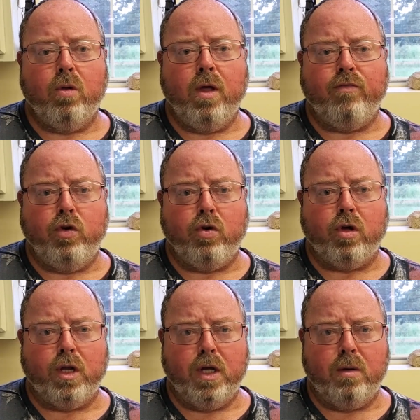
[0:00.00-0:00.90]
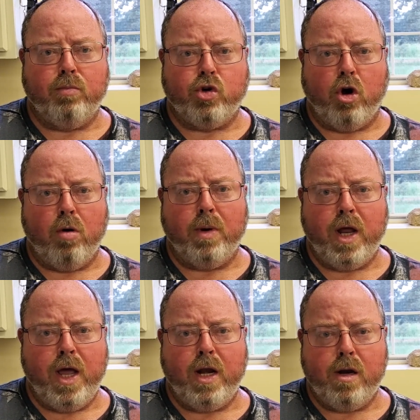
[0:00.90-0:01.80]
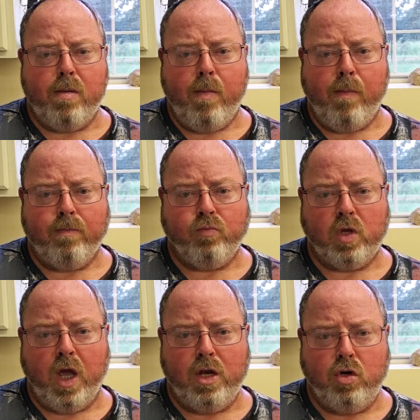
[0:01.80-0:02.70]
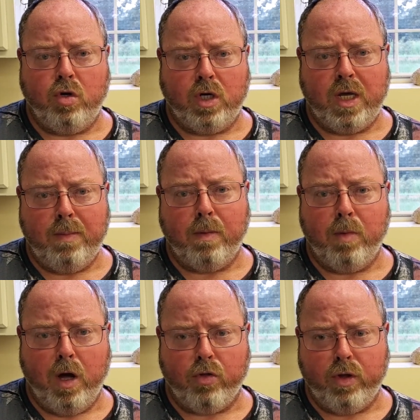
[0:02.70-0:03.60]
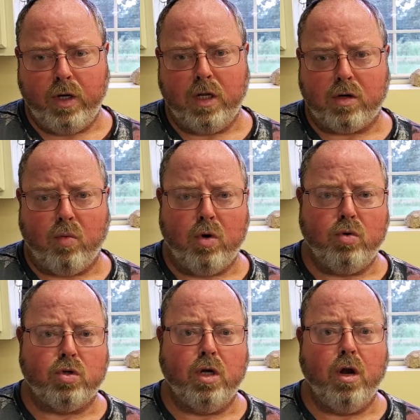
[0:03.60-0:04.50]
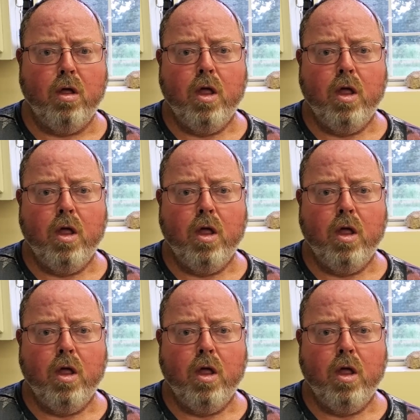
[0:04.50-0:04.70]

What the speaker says: If you can get them germinated and you can keep them healthy and get the roots in,